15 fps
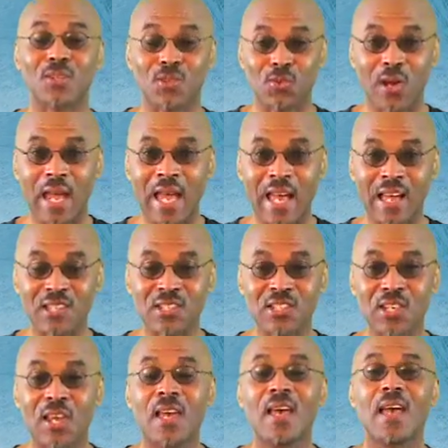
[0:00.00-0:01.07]
to
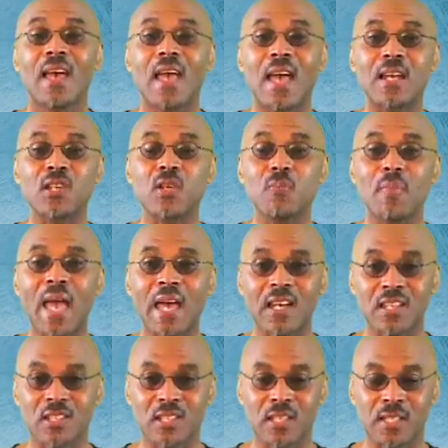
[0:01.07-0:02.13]
crash, and
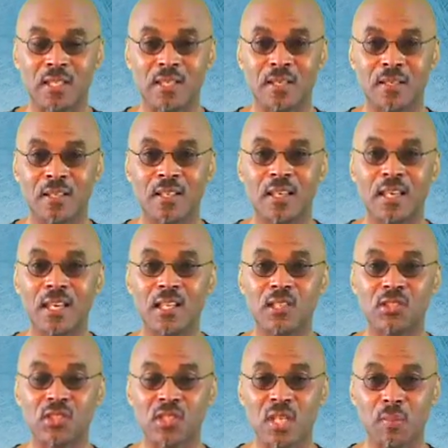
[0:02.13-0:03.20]
humanity
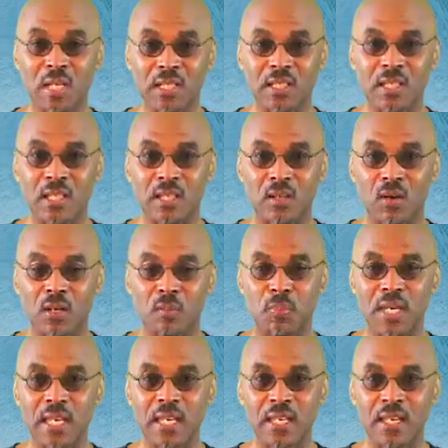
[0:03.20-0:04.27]
is seemingly going to
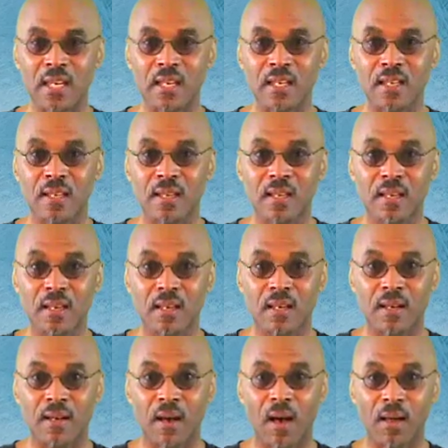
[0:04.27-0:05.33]
be
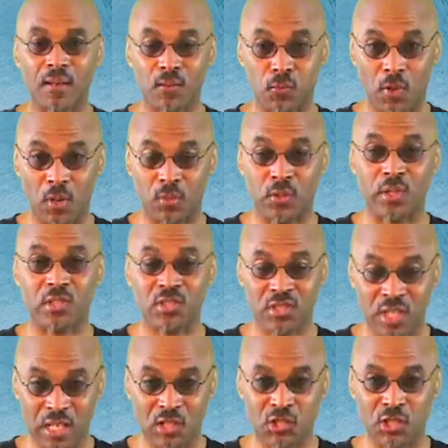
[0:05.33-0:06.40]
on the road to
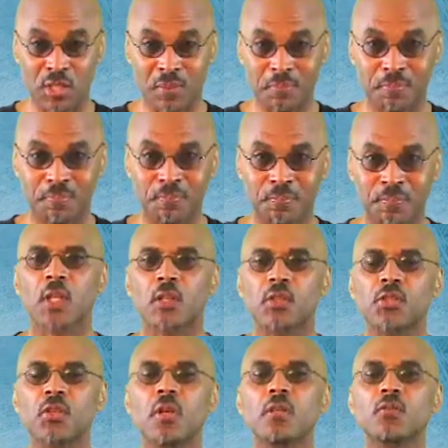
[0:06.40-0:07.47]
extinction. The
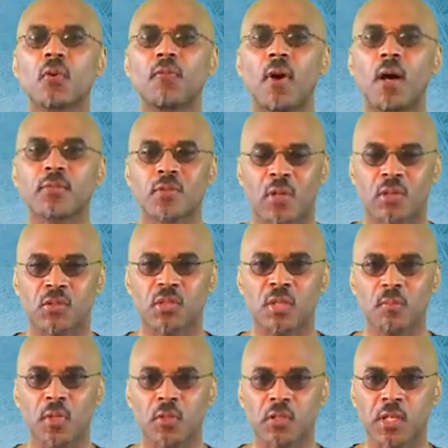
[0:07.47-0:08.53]
series revolves around
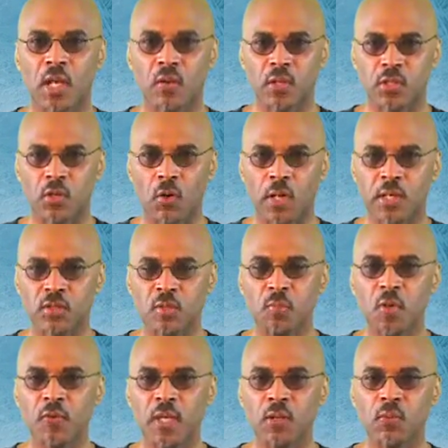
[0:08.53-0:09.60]
similar territory as the
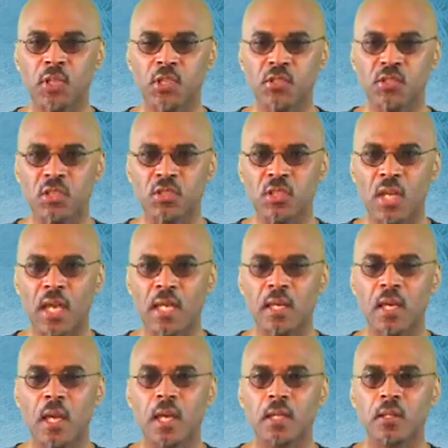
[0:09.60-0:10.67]
movie, which is to say
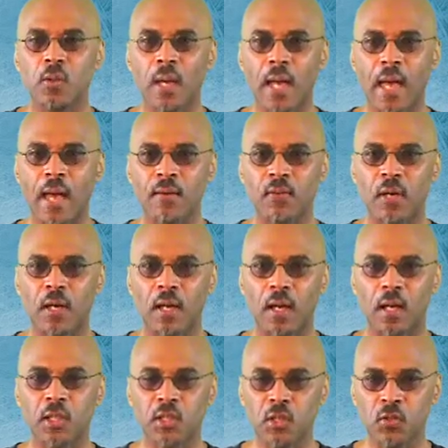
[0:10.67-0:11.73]
you have
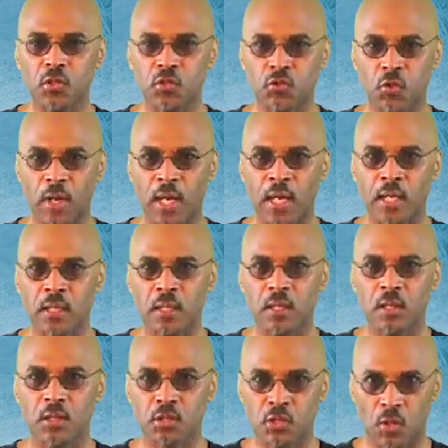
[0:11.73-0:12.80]
a huge train,
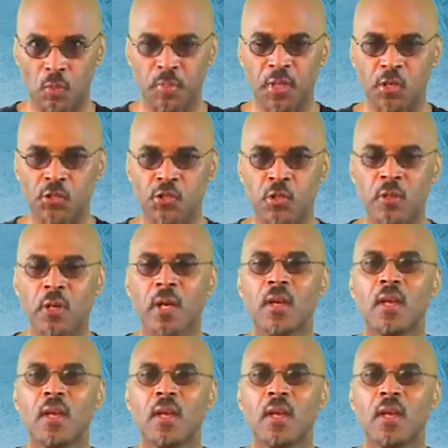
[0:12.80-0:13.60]
Snowpiercer,